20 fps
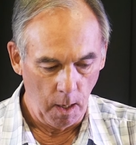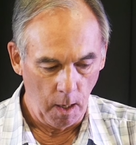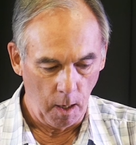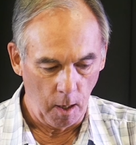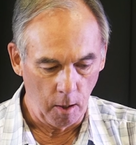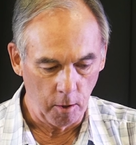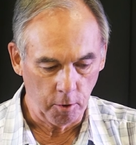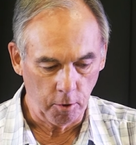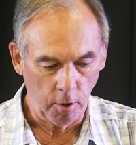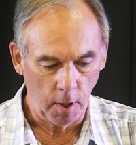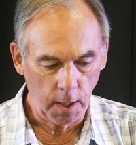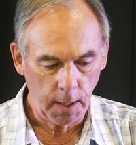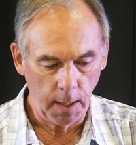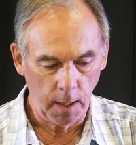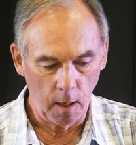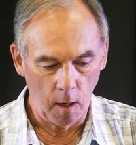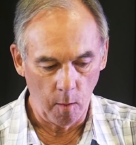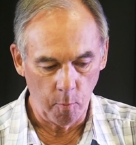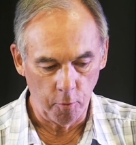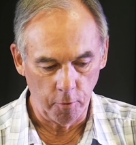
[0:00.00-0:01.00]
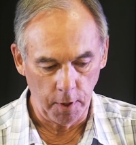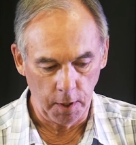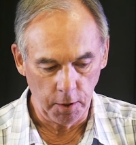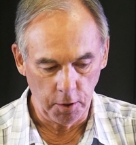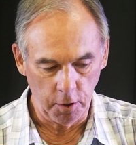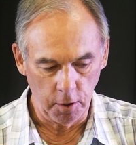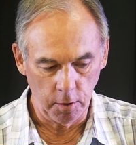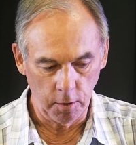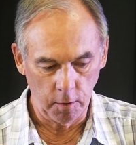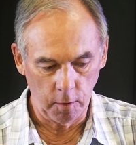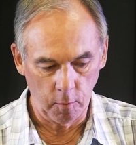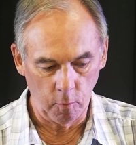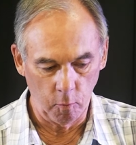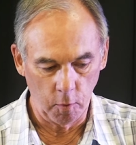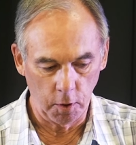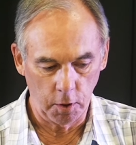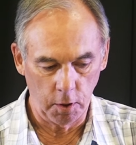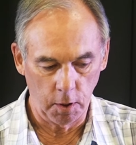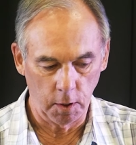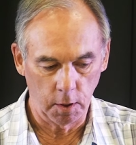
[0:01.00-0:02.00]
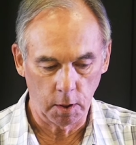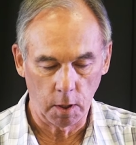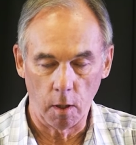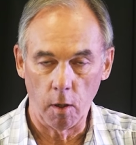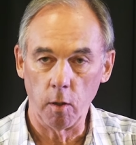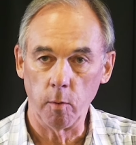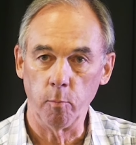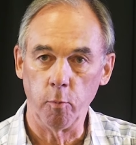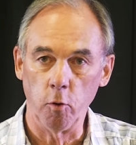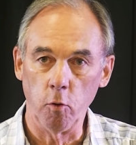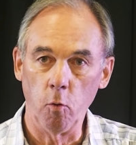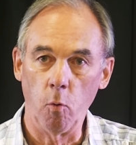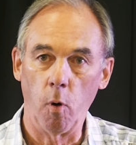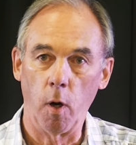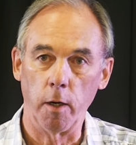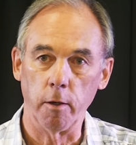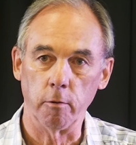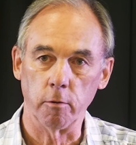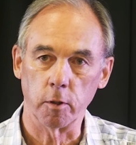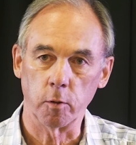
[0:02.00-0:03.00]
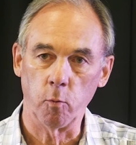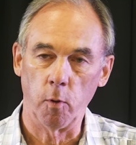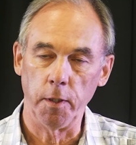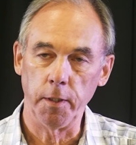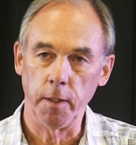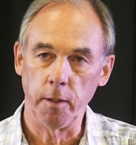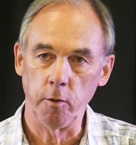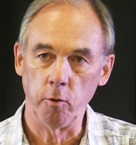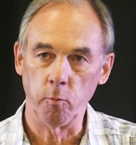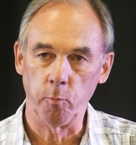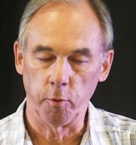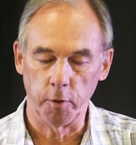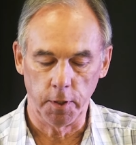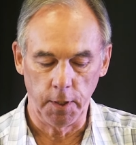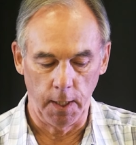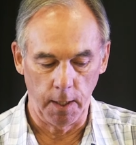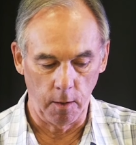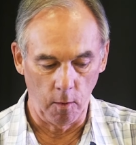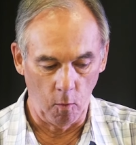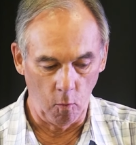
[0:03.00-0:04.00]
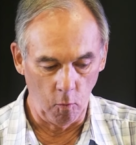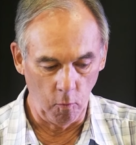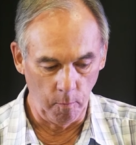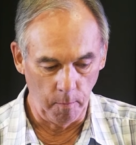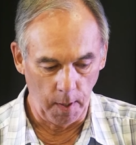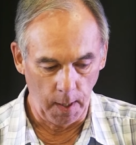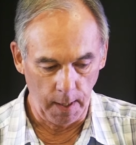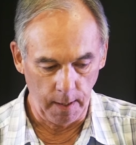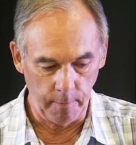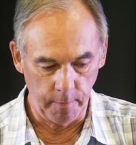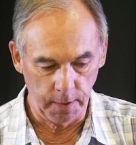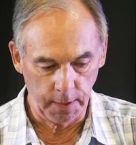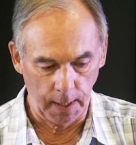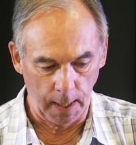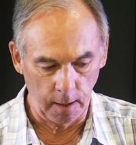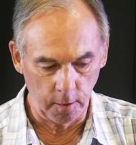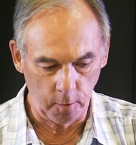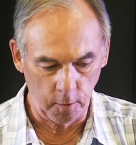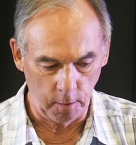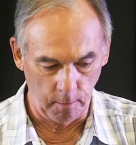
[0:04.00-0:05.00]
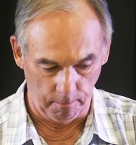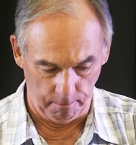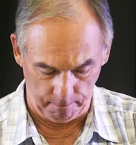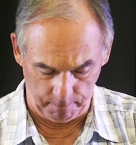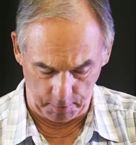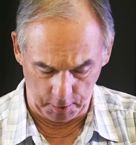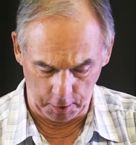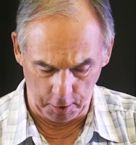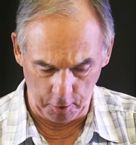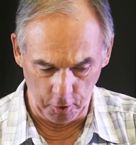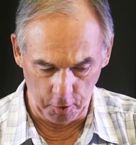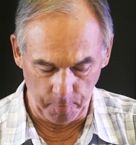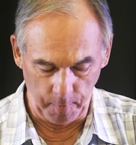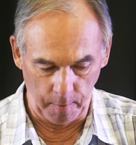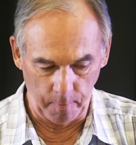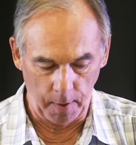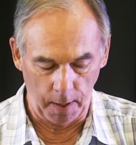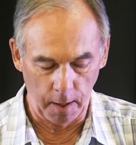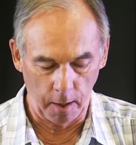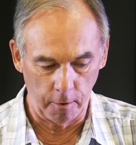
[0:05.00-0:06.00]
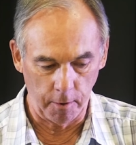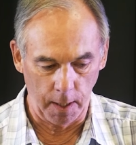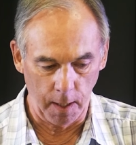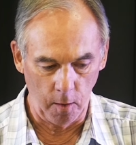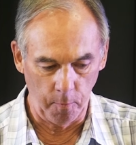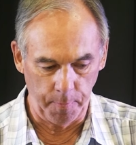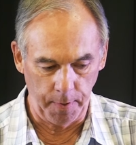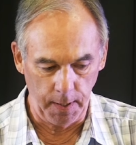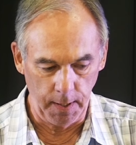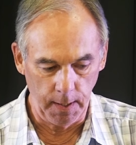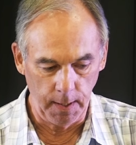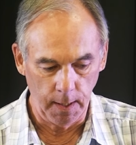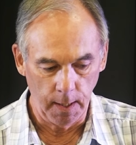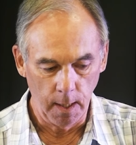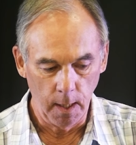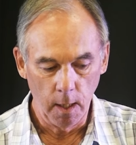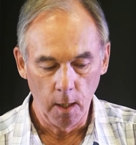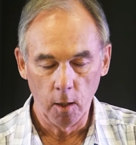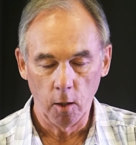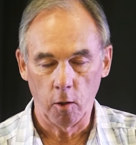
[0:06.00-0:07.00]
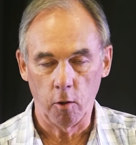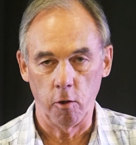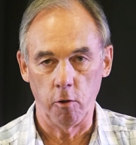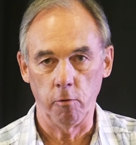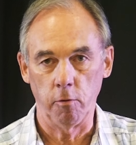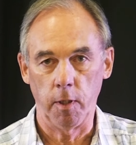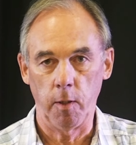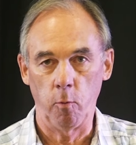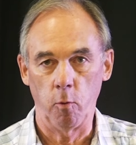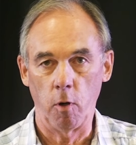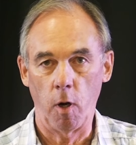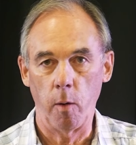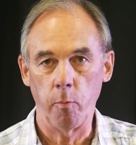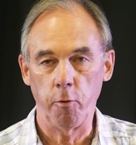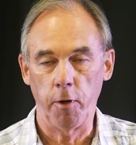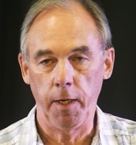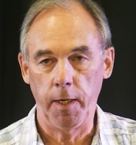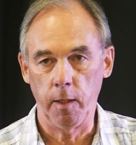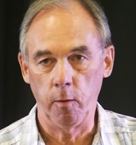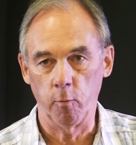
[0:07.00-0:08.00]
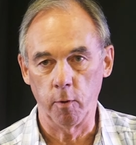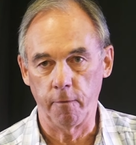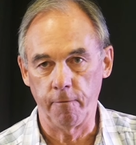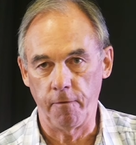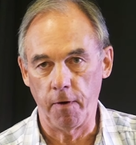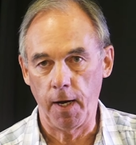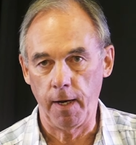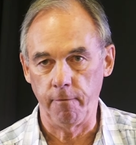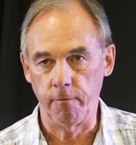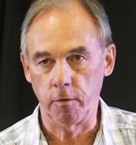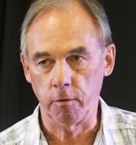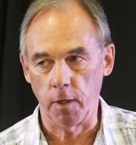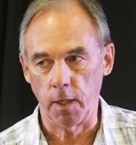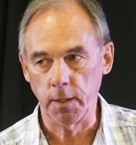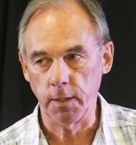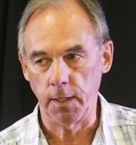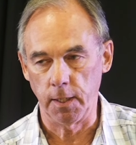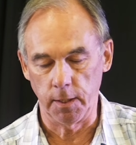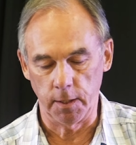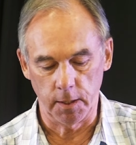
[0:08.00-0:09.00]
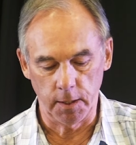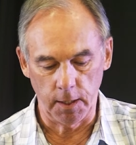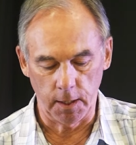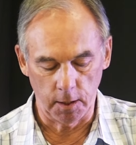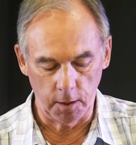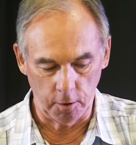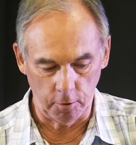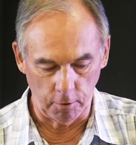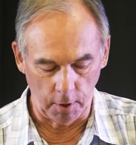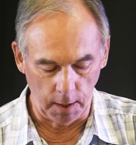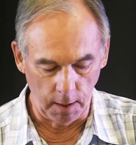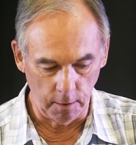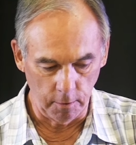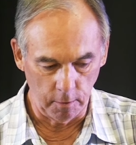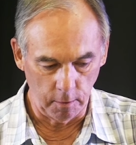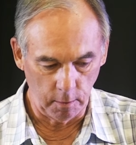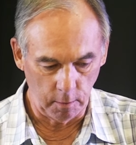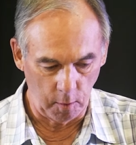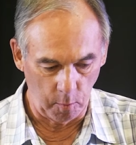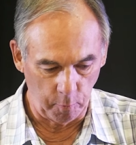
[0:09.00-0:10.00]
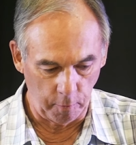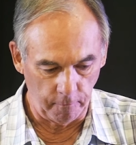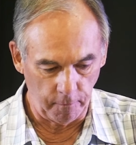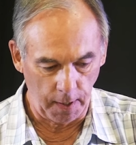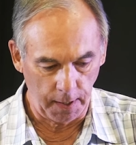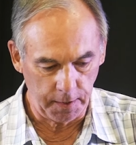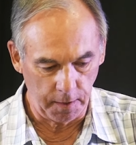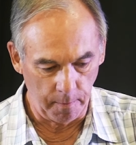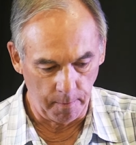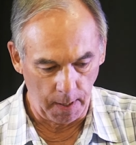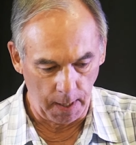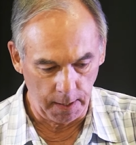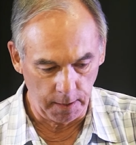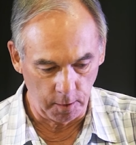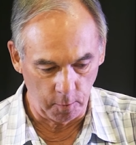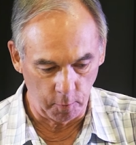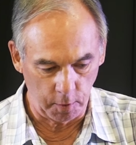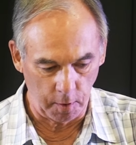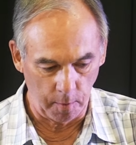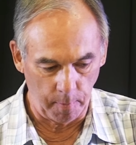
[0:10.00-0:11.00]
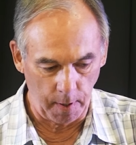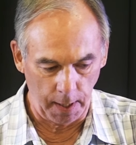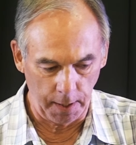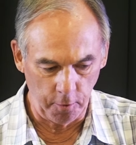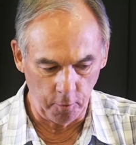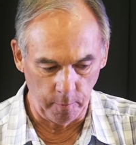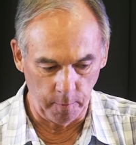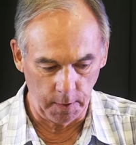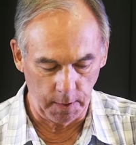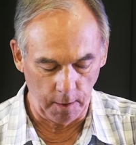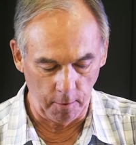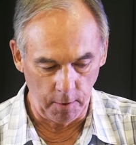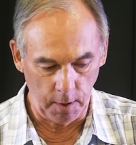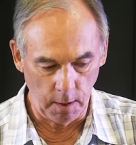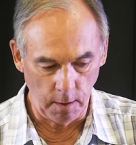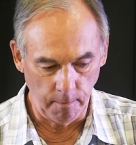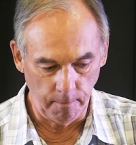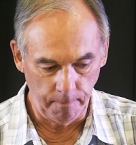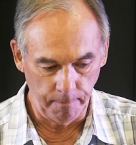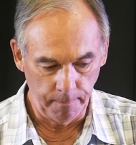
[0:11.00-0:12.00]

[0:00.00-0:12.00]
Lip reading: Our trucking operations, which is called Bluewater, is 100% owned by by our LP. Currently, we're operating with 5 trucks and 6 trailers to provide the mines with the binder material.